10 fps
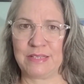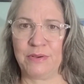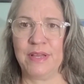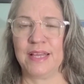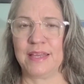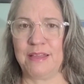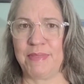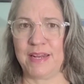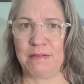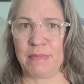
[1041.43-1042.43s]
So
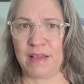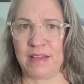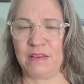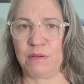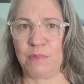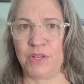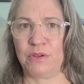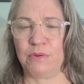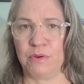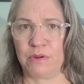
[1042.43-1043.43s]
keep that in mind when
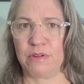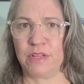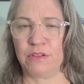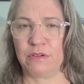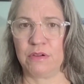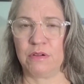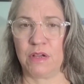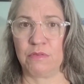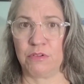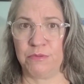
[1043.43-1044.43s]
you're ordering your
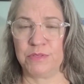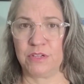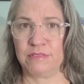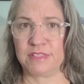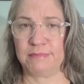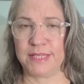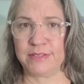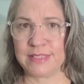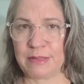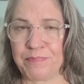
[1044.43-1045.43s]
room service meals.